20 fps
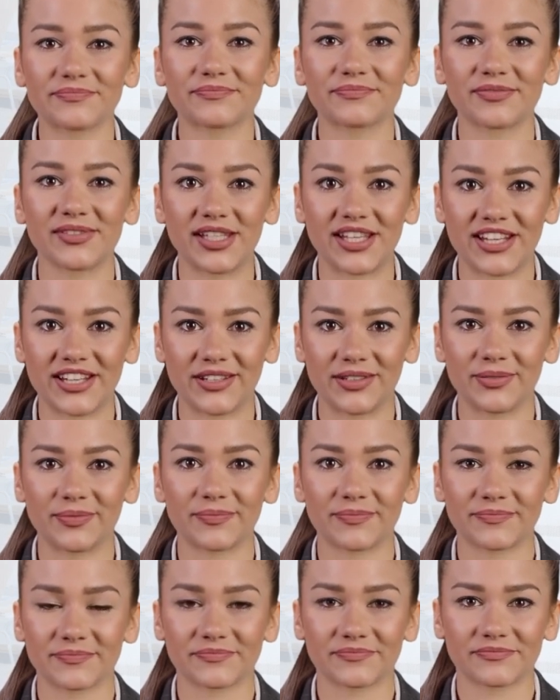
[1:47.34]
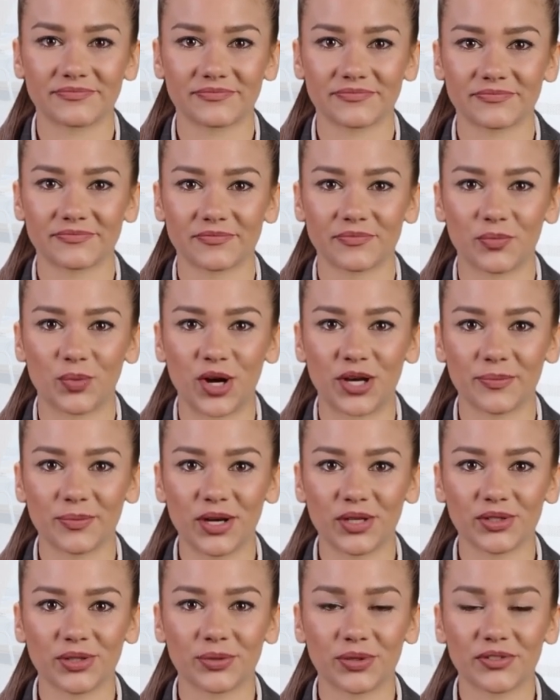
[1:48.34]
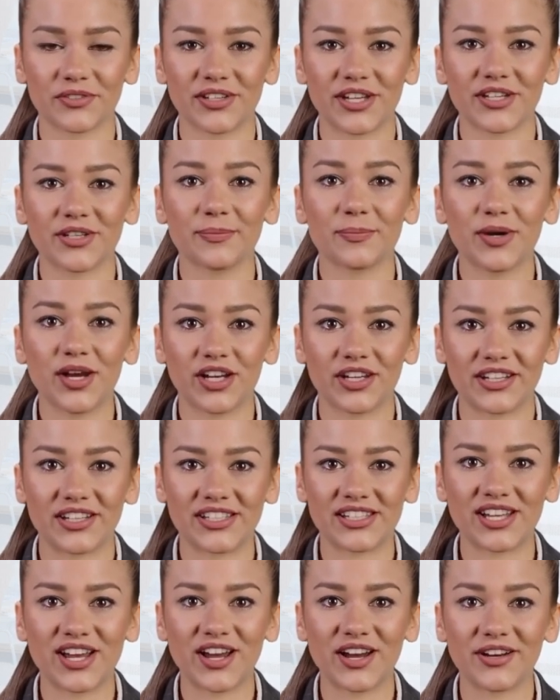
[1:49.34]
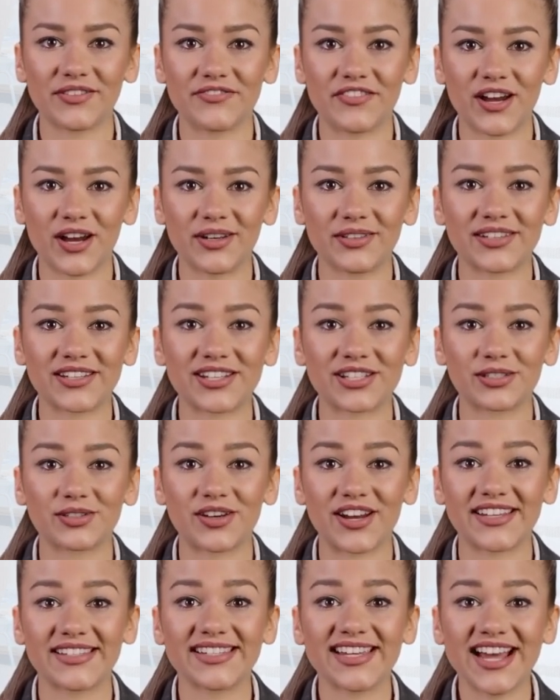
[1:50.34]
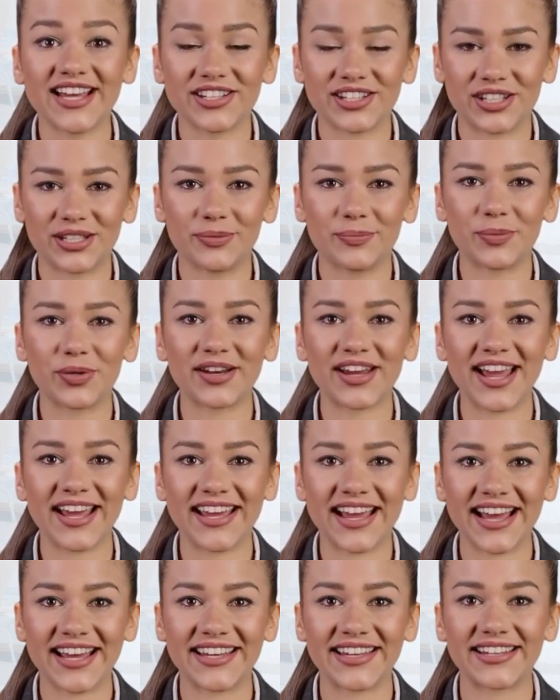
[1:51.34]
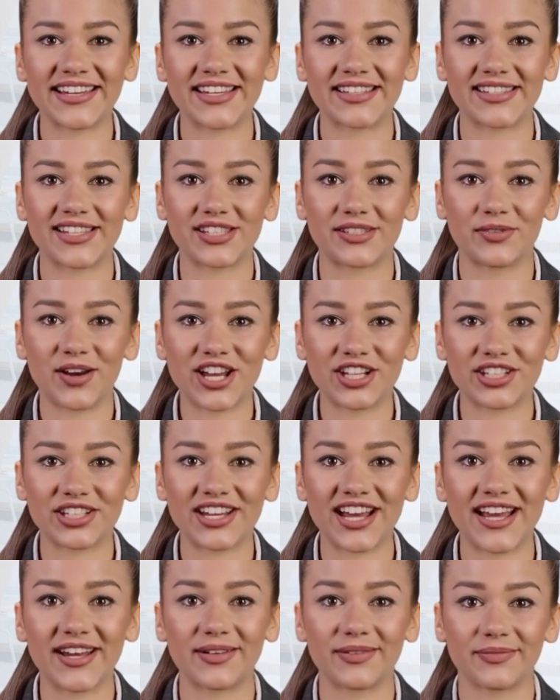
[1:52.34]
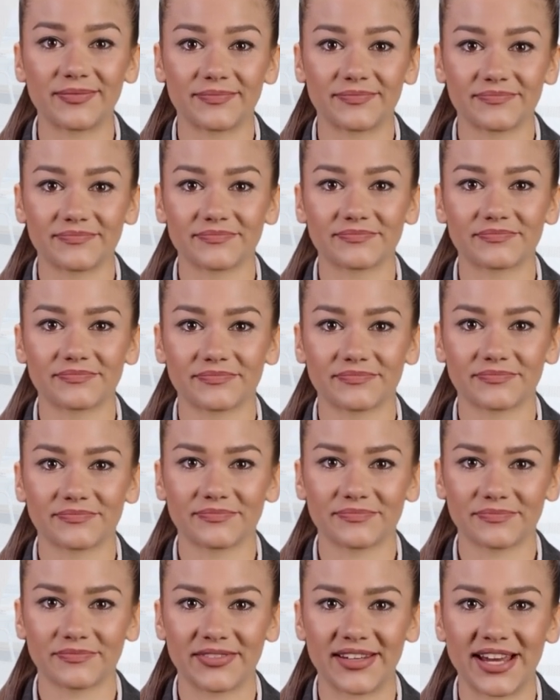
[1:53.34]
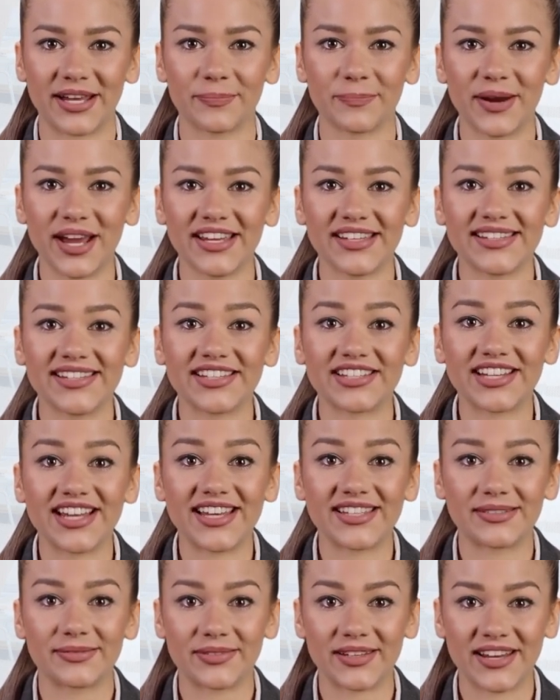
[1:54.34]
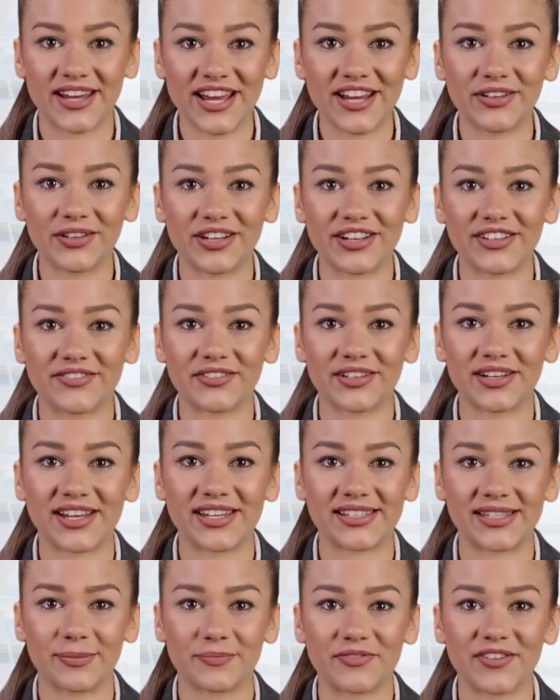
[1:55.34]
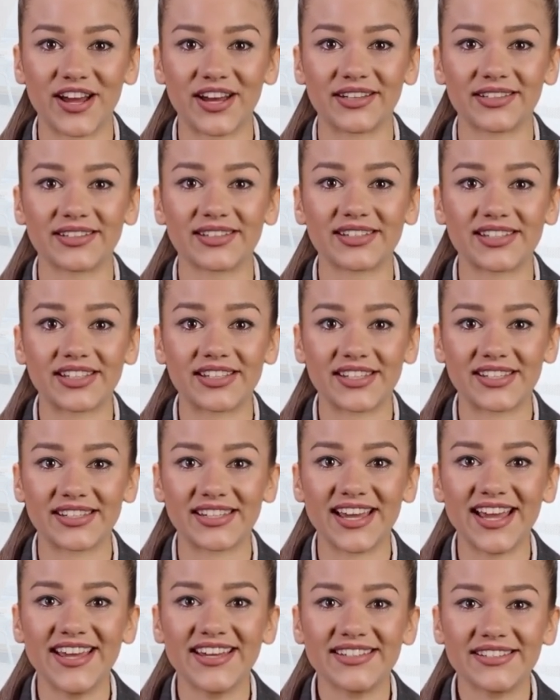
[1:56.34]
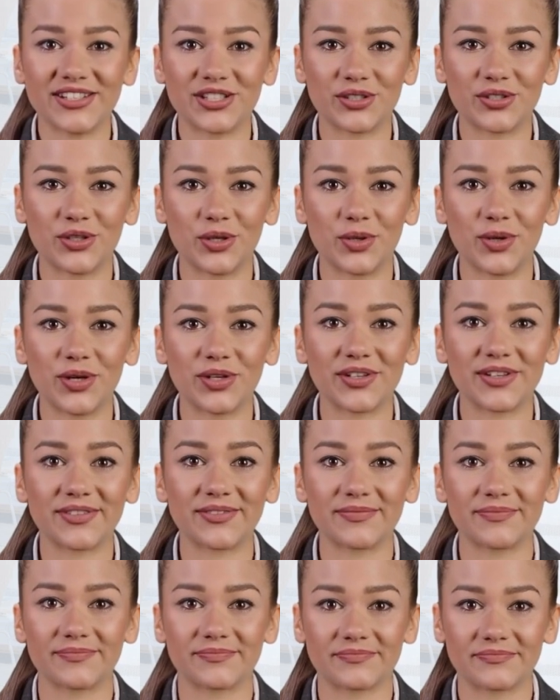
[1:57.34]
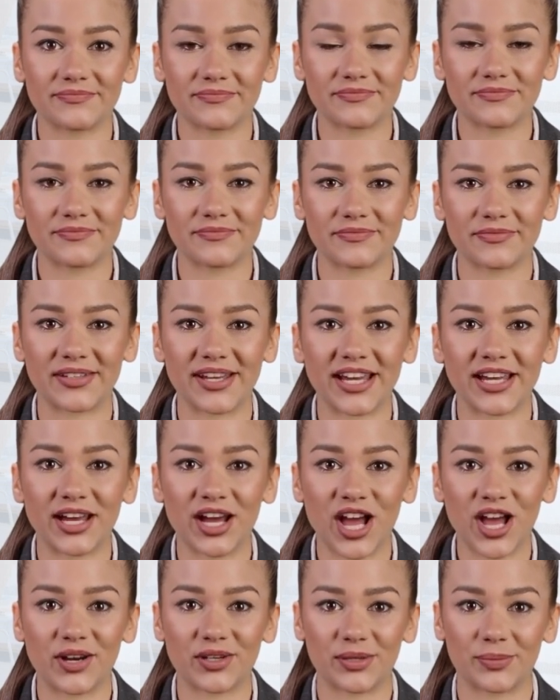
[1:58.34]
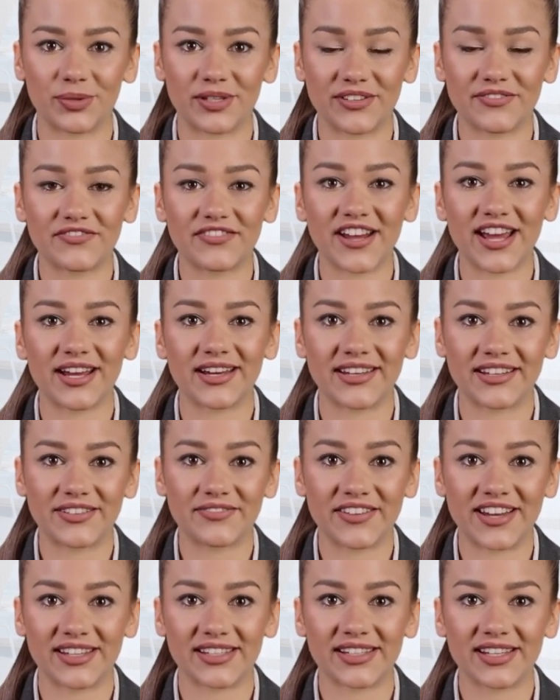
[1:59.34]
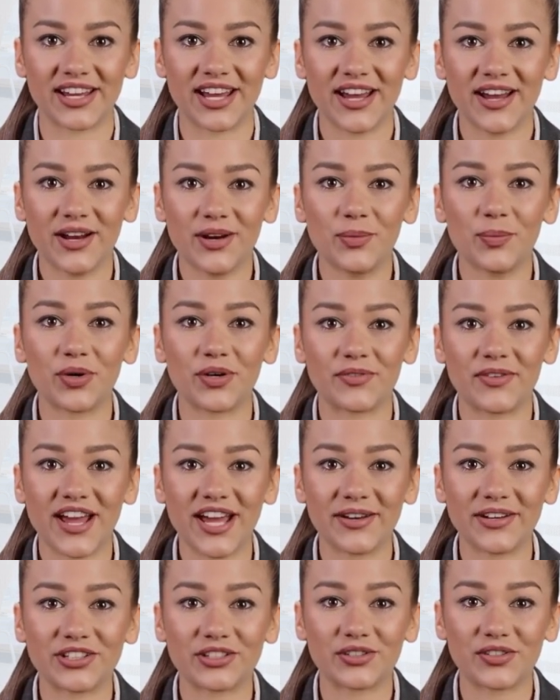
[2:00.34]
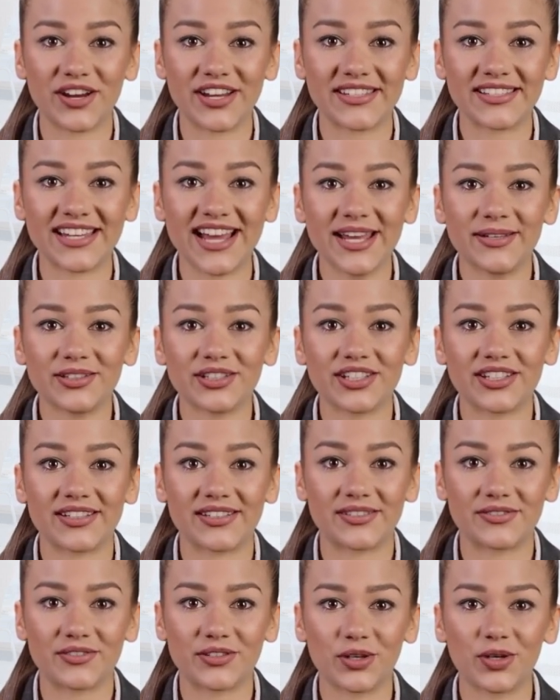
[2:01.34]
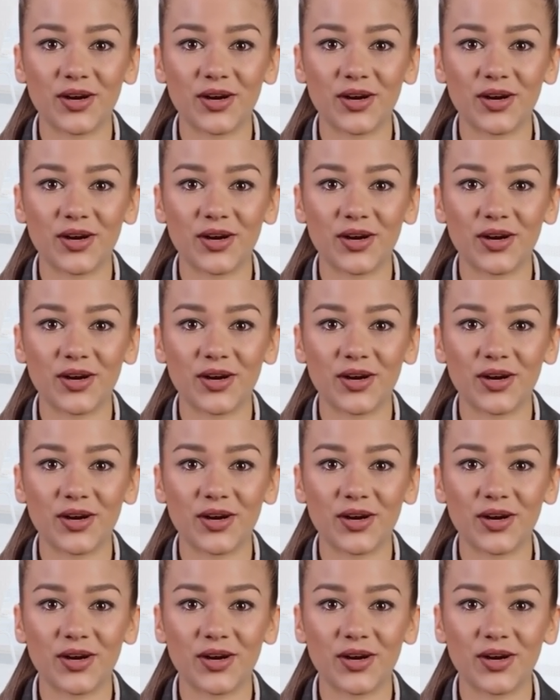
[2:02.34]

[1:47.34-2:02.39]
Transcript: 2. When multiple third parties are involved in the transaction without any business rationale. It may suggest the layering of illicit funds to disguise the true owner. It calls for the filing of STR when routing transactions through